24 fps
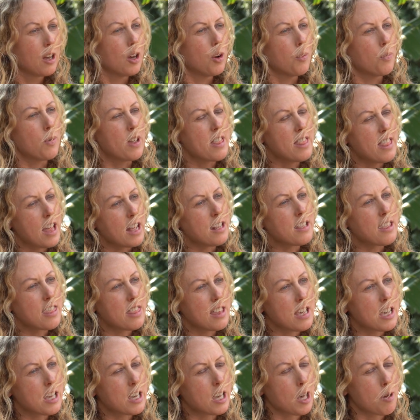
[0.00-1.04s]
We then
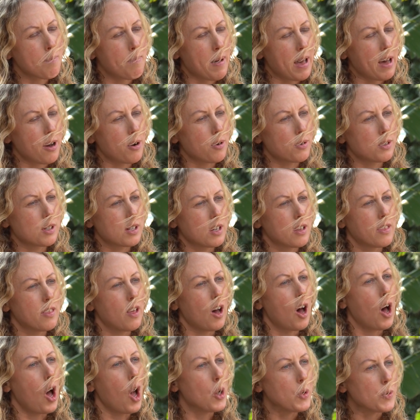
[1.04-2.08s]
think about the
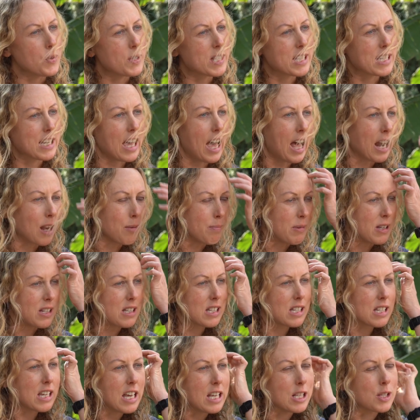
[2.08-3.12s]
host
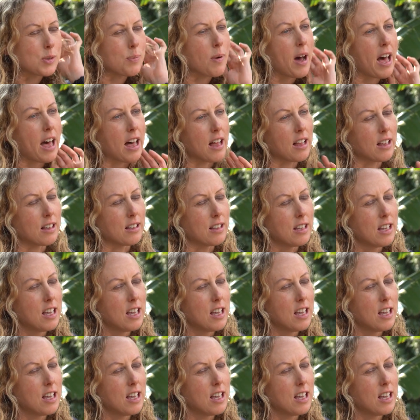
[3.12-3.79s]
element as well.